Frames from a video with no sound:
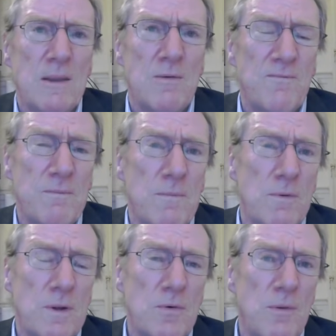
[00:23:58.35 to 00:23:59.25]

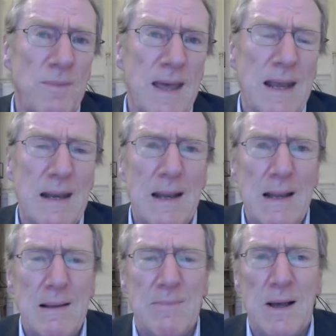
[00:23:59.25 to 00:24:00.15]
to
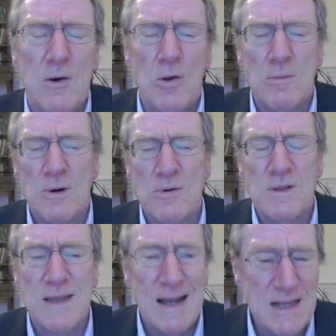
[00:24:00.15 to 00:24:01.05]
remain by
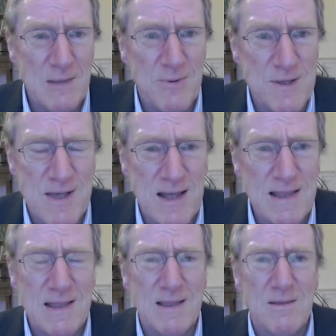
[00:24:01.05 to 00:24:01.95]
almost
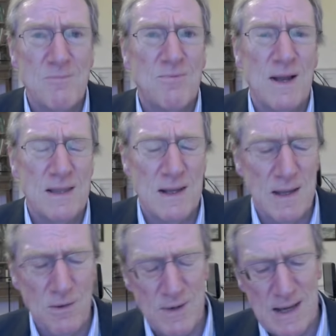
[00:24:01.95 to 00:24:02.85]
90%,
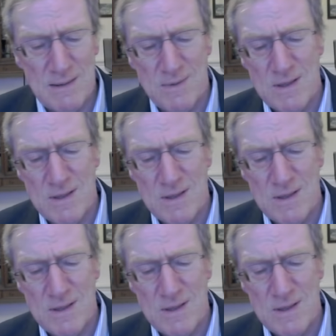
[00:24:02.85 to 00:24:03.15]
practically